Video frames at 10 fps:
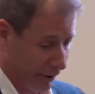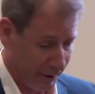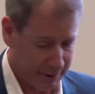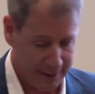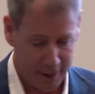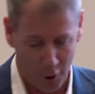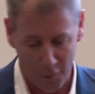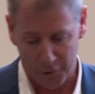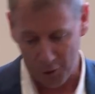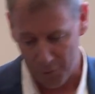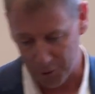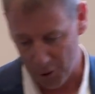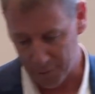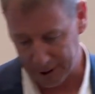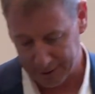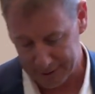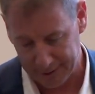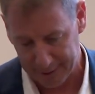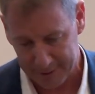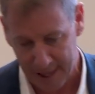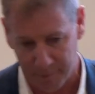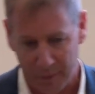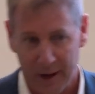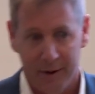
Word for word: gonna say over and over and over again, gonna stay the same.